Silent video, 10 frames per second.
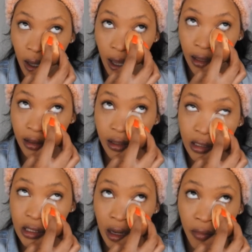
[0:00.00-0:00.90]
And
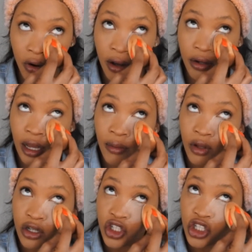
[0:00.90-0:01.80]
this time around, I'm
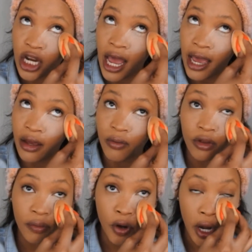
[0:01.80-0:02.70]
not shy
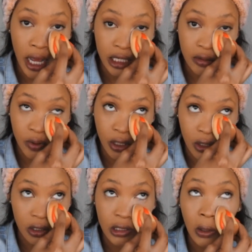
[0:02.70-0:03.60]
with products
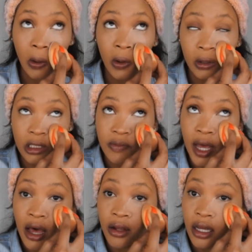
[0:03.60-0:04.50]
because all this
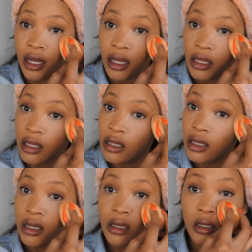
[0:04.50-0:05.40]
powder
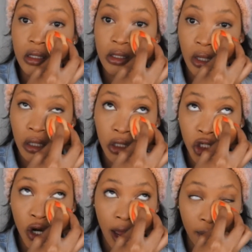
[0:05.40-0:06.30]
is going to
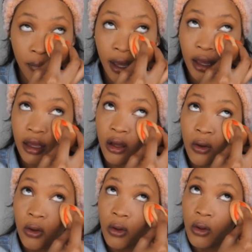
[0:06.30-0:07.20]
trap
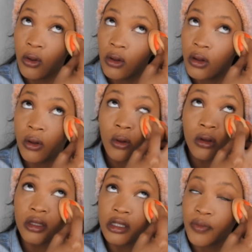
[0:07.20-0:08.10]
all
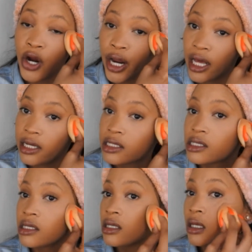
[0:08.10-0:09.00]
this
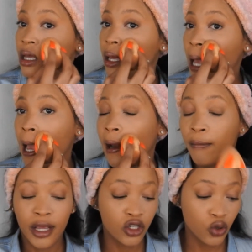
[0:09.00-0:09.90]
product
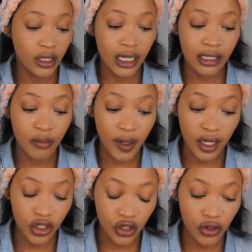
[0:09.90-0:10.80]
and make sure it doesn't
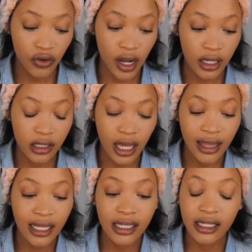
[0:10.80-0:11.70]
budge, right?
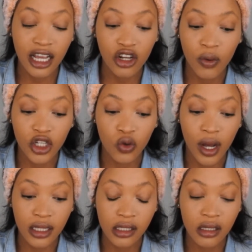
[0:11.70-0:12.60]
And that's exactly what you
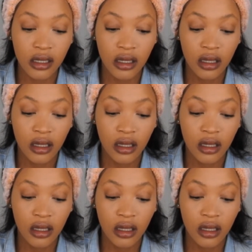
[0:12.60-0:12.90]
want.